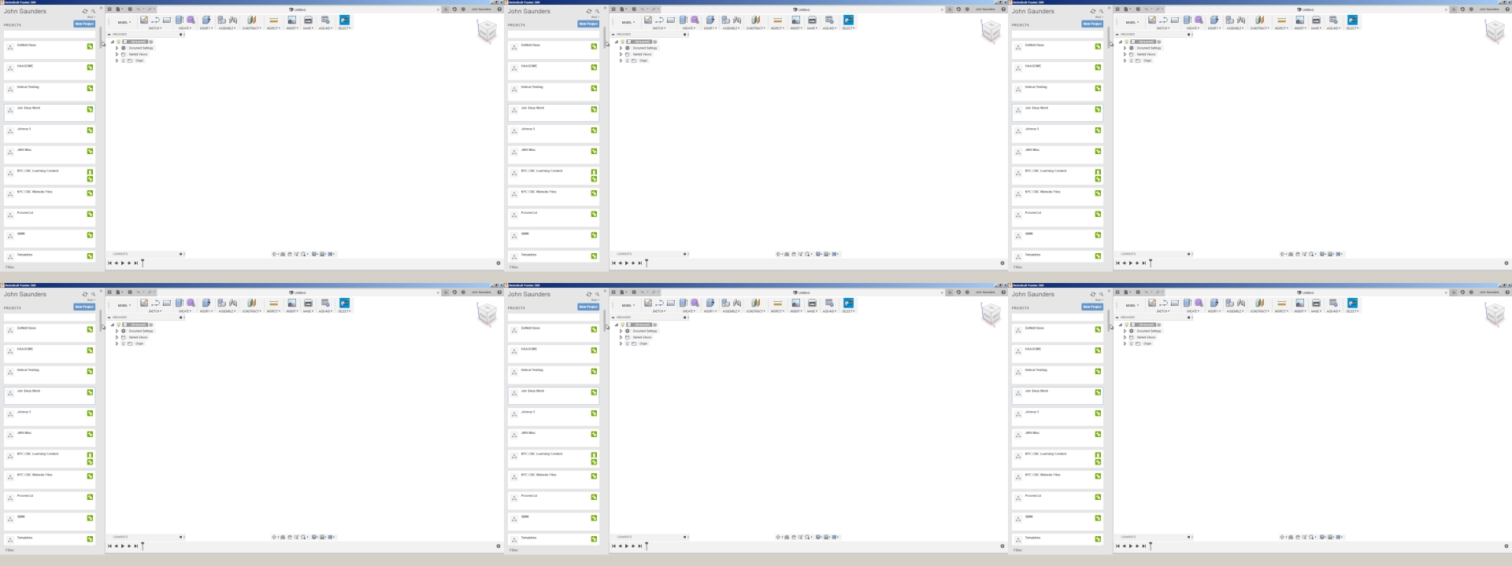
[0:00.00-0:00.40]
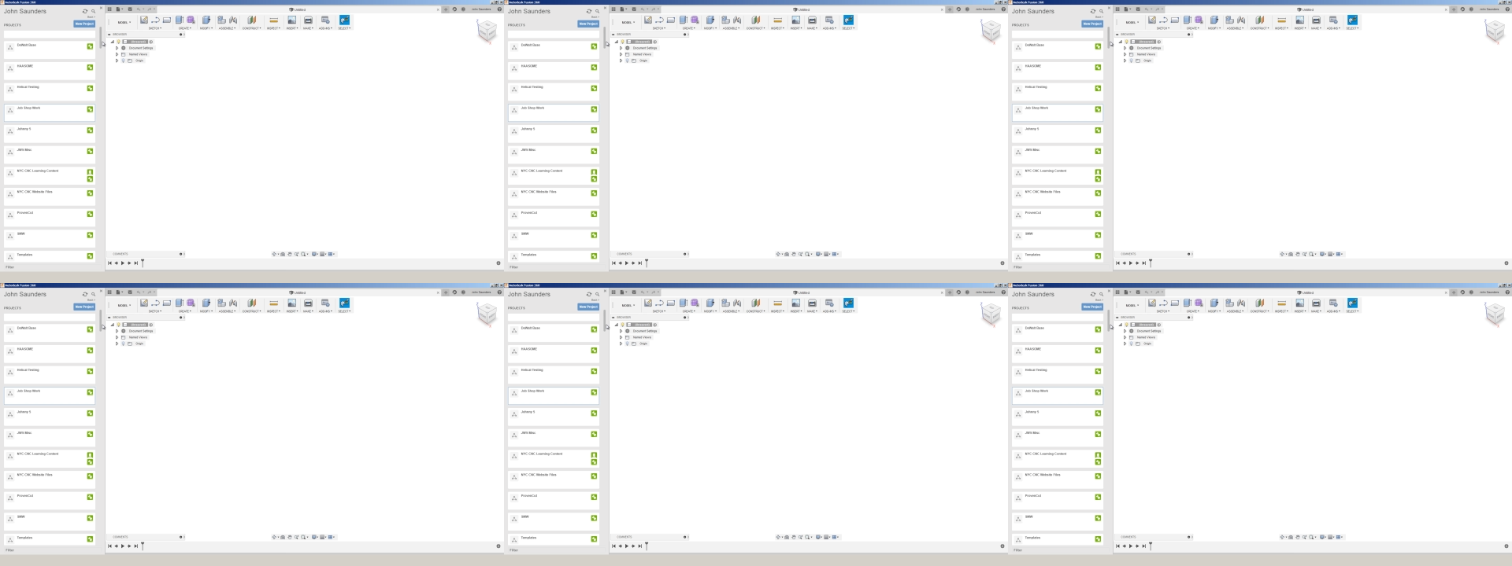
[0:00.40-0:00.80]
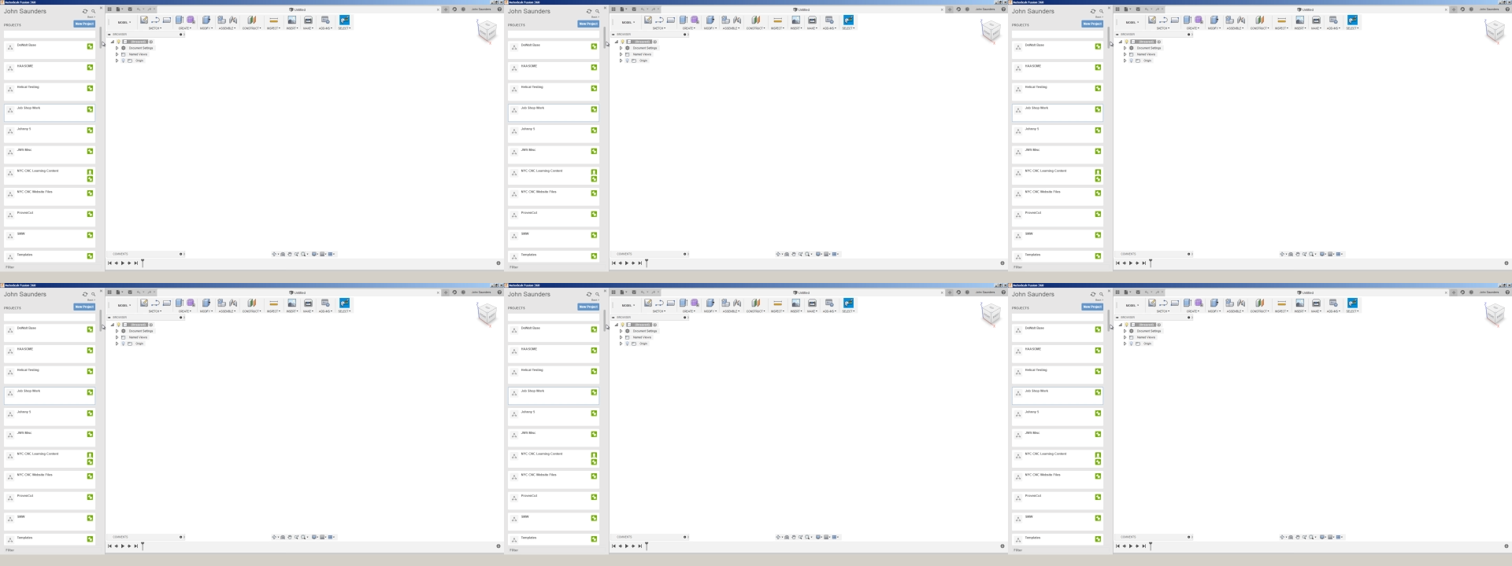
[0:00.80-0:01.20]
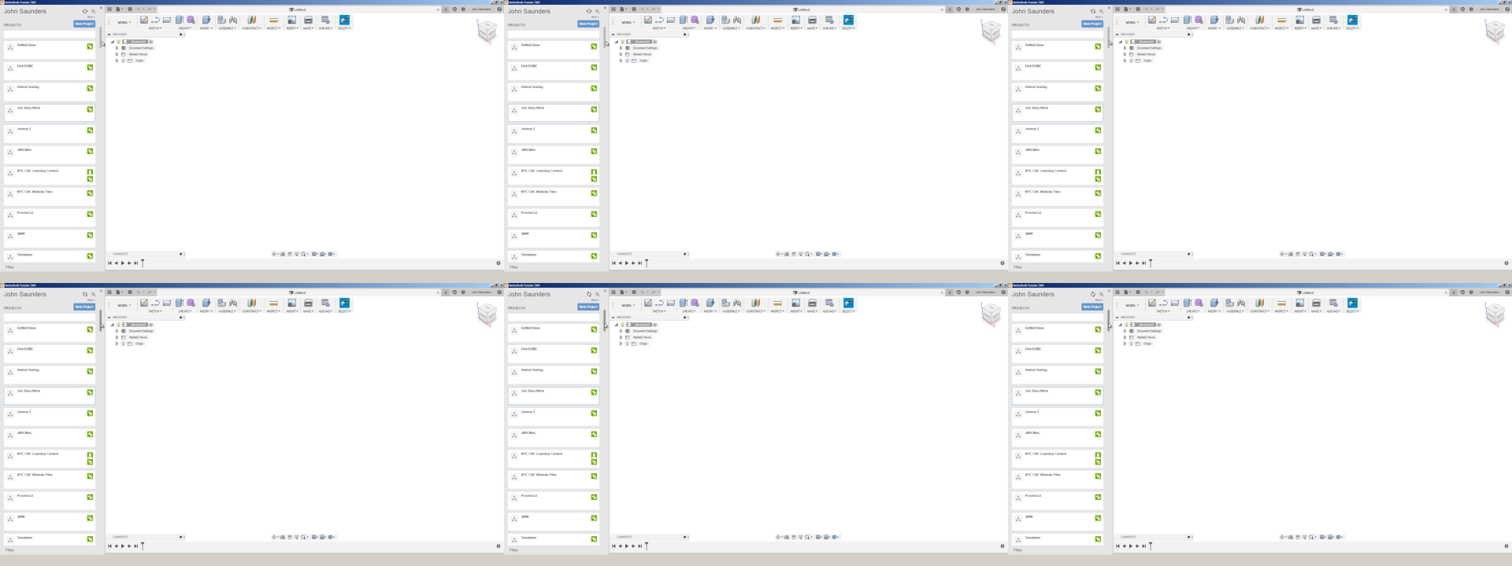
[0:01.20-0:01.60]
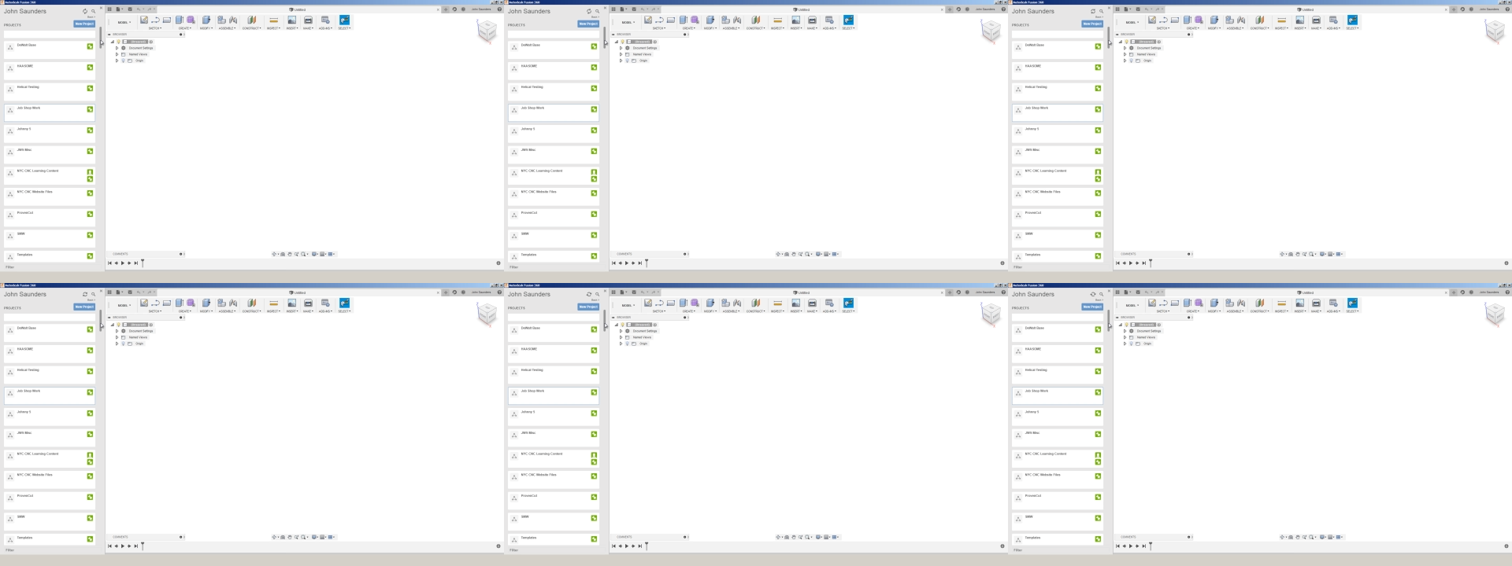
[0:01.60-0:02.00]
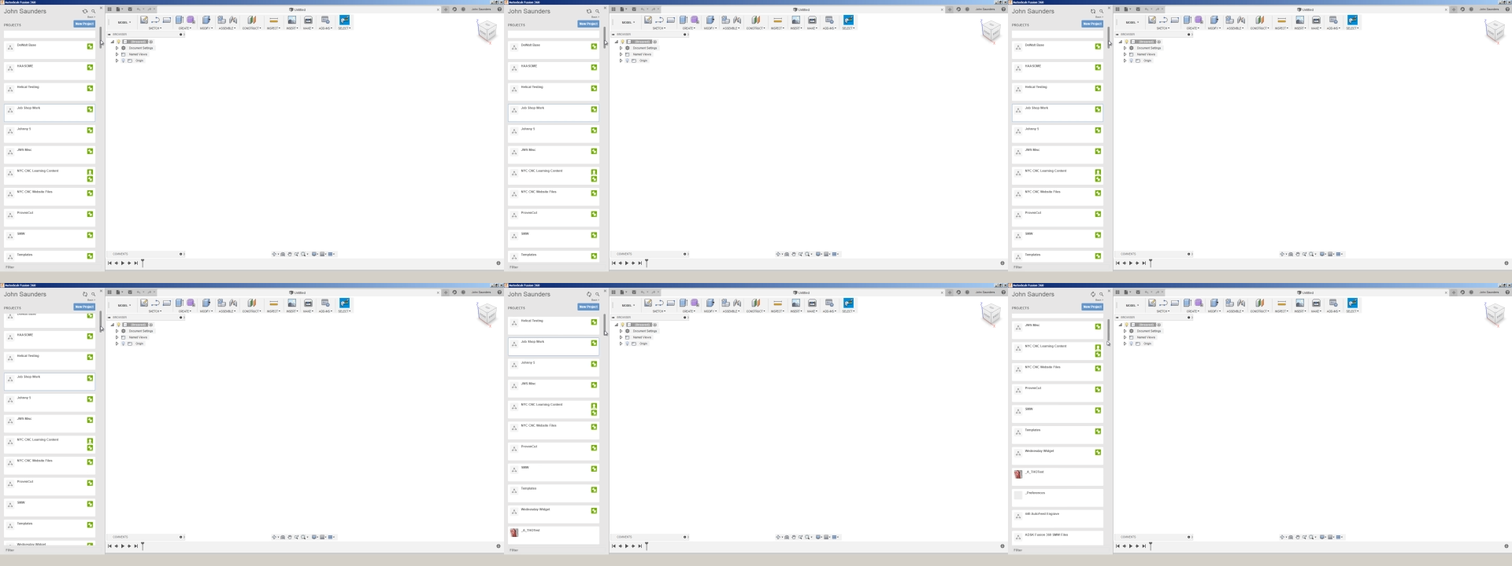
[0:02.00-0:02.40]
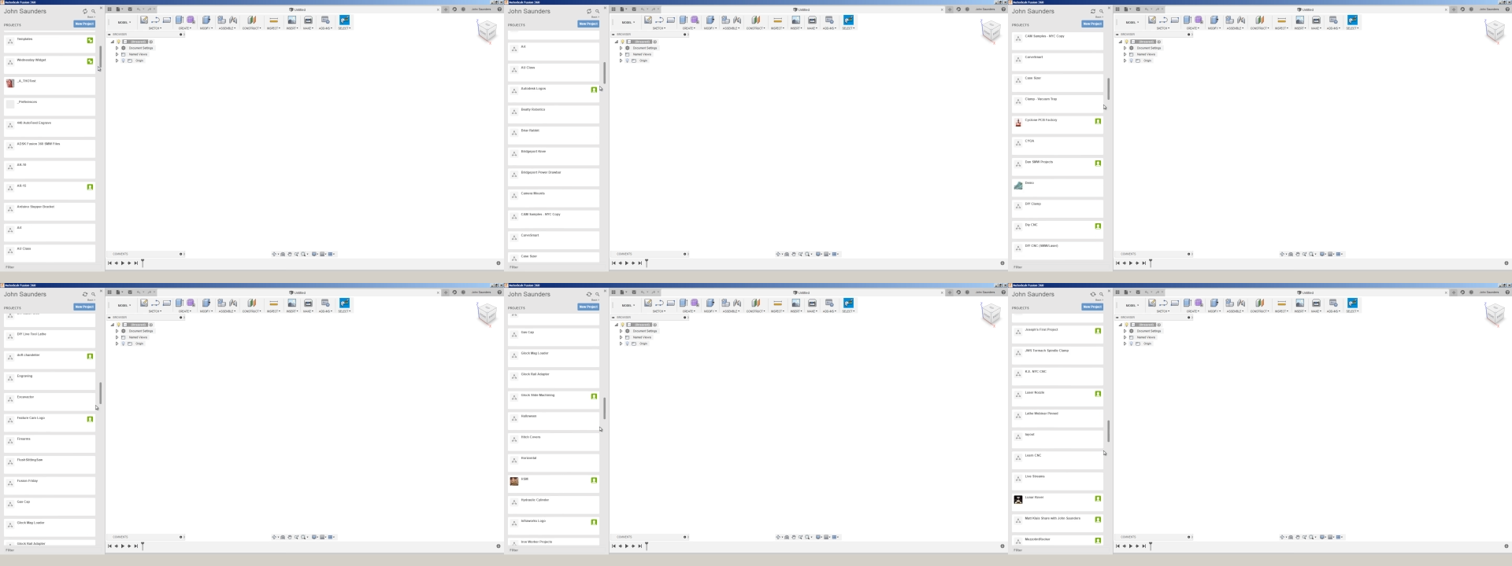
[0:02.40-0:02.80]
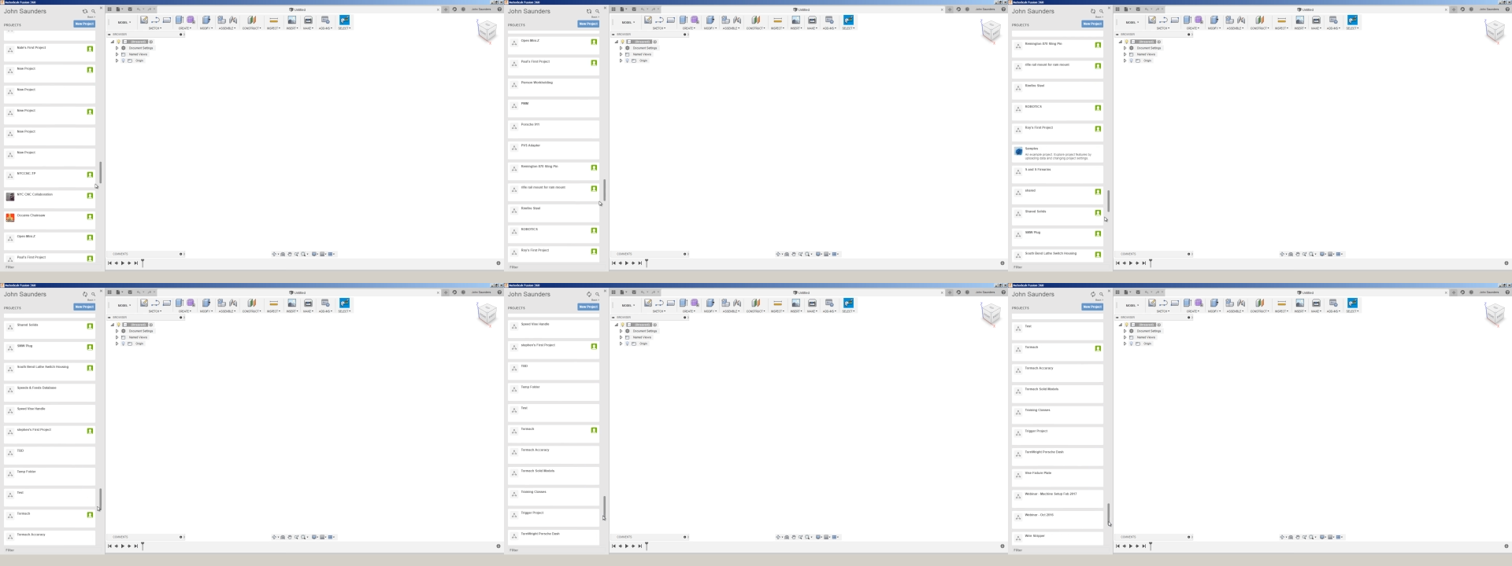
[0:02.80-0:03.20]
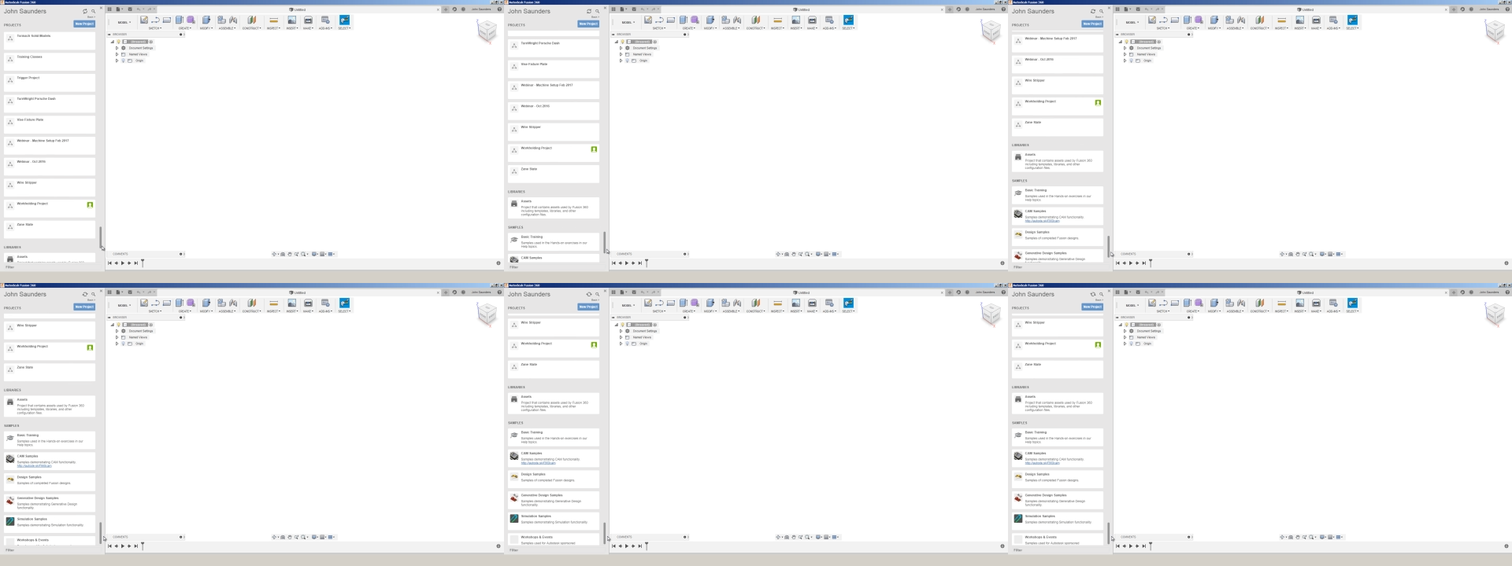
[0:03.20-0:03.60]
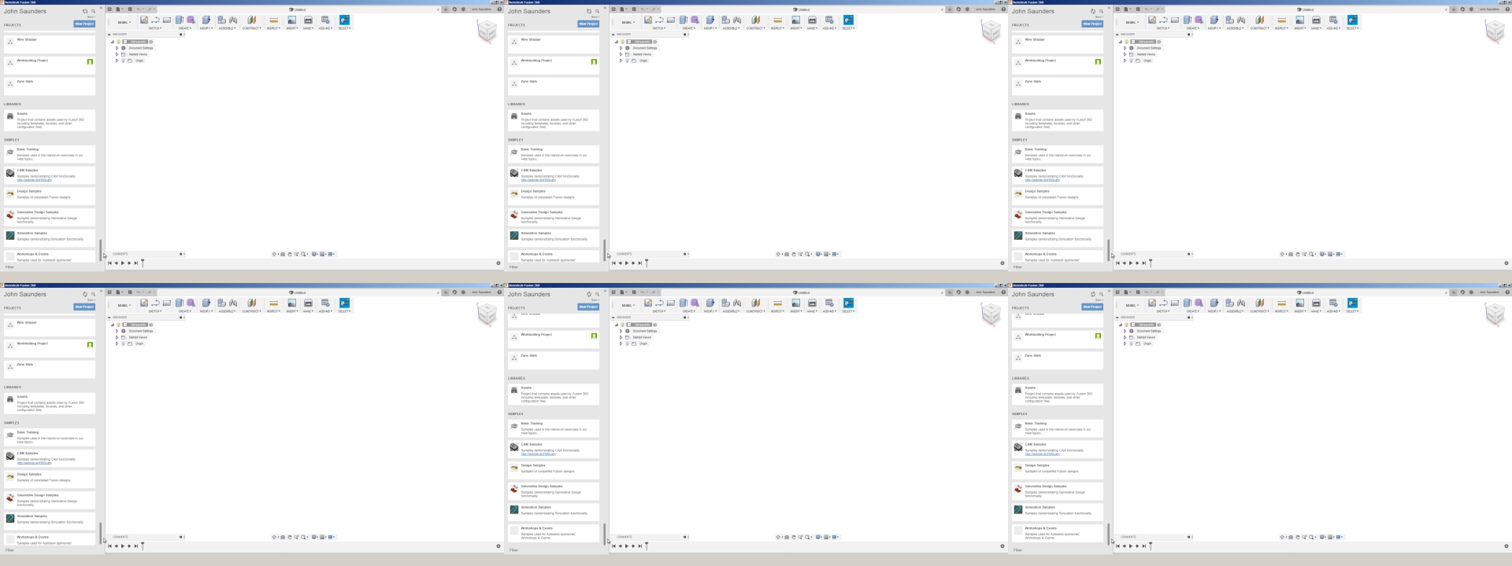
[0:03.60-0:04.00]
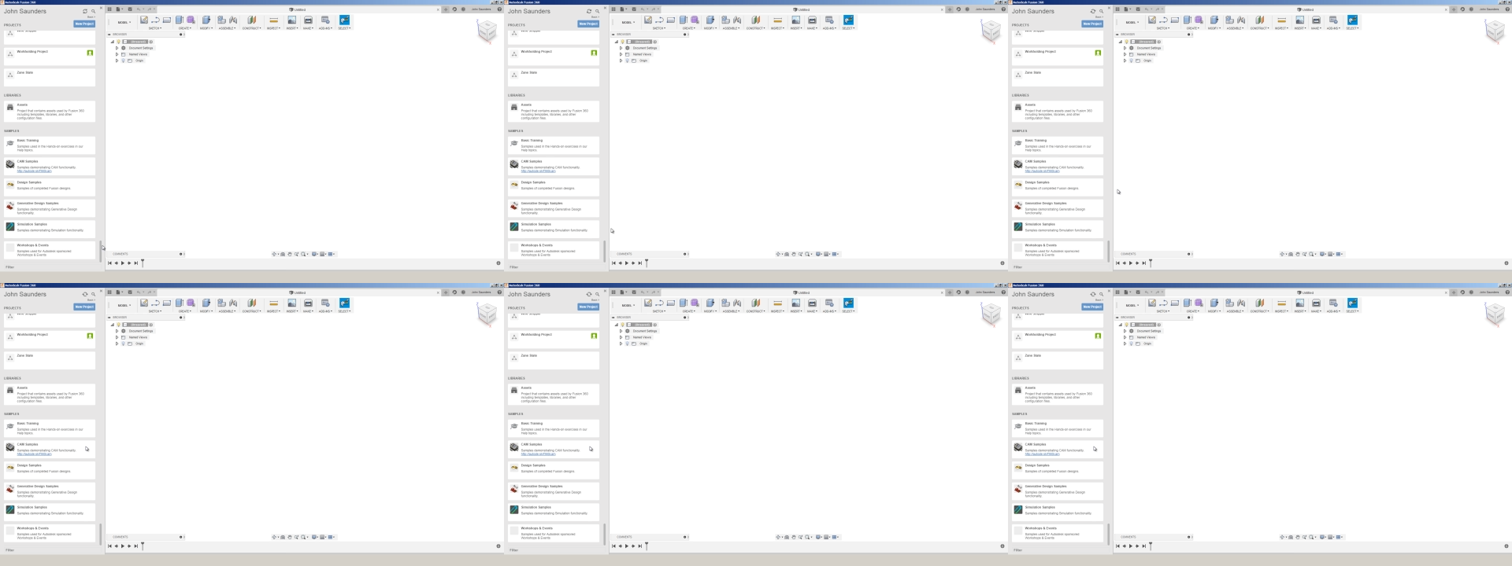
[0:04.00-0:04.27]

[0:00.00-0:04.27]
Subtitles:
No face is visible, so there are no lips to read.